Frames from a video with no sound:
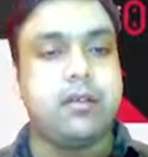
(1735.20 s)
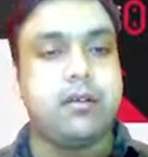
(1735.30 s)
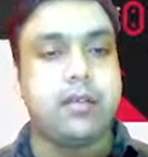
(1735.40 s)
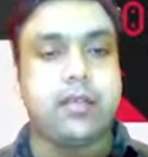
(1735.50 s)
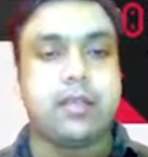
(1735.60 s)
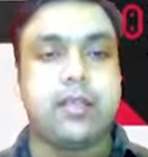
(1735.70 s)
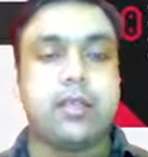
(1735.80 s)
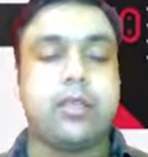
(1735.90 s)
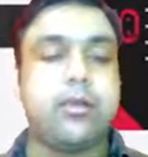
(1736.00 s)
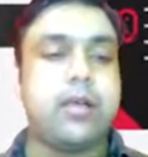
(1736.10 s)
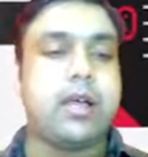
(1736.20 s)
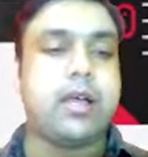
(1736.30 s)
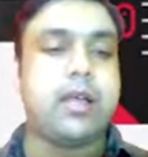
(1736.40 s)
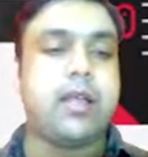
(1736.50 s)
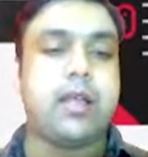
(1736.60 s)
Right, thank you
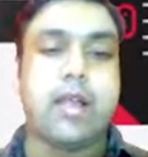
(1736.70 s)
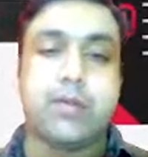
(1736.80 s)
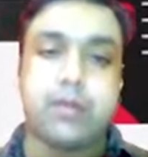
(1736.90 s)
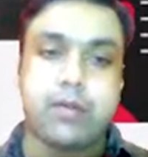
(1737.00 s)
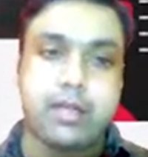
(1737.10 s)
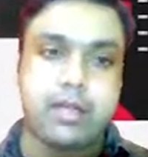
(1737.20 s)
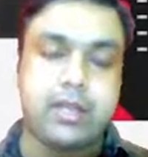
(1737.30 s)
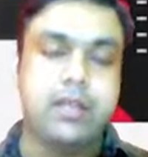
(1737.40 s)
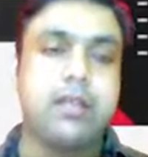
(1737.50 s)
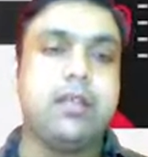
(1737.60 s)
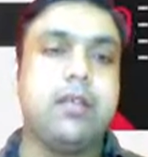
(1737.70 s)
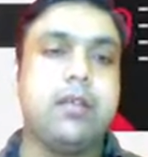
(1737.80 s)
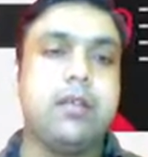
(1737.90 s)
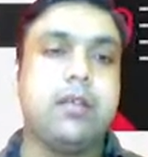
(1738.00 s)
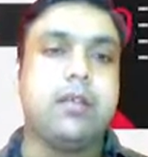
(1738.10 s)
and have a great day.
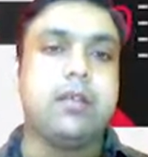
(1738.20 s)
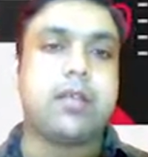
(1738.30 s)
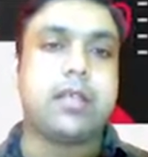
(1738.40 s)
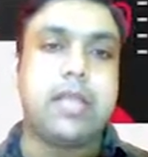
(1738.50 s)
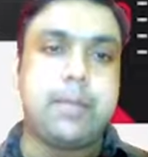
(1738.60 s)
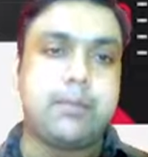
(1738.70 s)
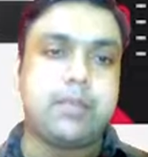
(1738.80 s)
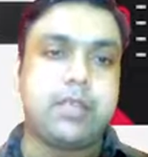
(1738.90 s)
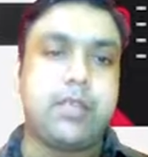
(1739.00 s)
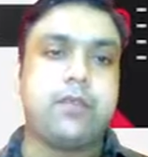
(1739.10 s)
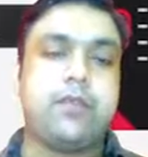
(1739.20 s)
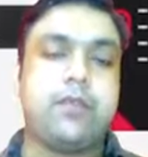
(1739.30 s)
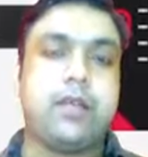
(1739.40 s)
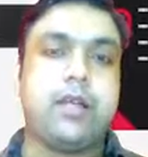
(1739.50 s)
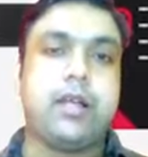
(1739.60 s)
Keep
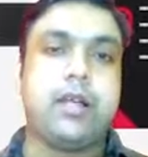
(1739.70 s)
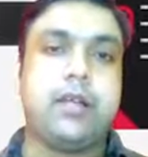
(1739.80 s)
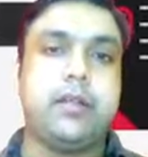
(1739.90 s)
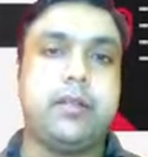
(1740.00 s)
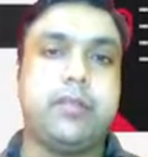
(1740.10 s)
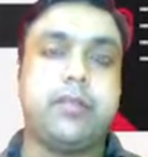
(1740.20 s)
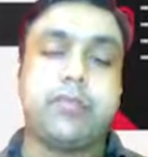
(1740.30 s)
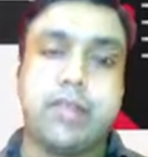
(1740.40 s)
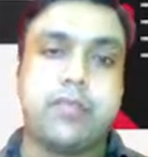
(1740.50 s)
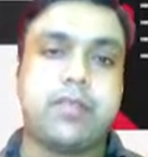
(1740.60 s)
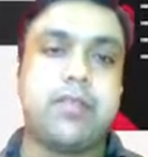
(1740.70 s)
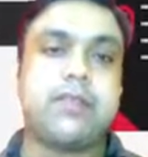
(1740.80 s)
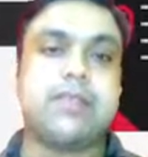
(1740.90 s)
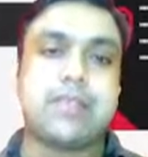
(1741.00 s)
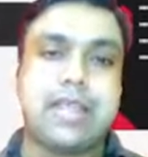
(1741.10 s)
safe and
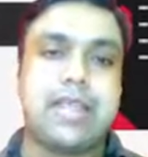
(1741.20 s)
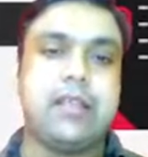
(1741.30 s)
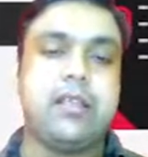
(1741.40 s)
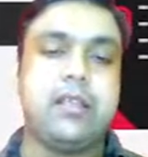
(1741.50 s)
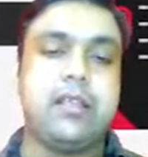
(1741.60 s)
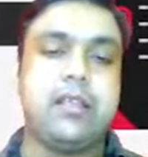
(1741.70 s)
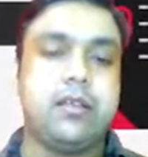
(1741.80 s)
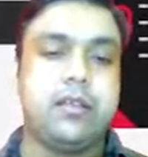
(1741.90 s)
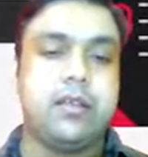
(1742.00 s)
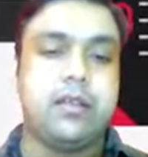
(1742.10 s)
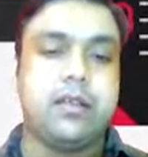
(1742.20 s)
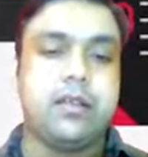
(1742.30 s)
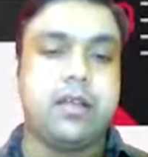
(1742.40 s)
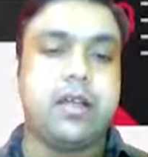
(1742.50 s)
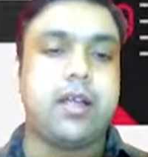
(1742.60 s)
safe, stay healthy,
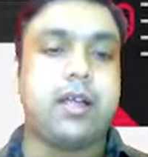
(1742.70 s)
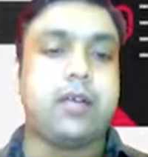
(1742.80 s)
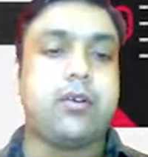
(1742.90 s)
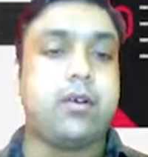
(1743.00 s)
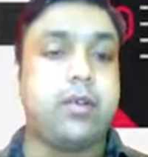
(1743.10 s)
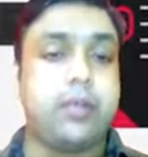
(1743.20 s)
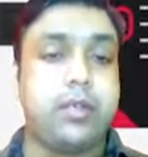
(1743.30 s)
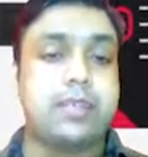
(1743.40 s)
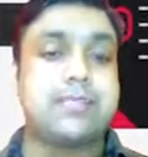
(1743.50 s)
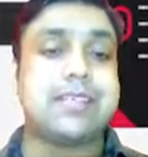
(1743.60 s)
and always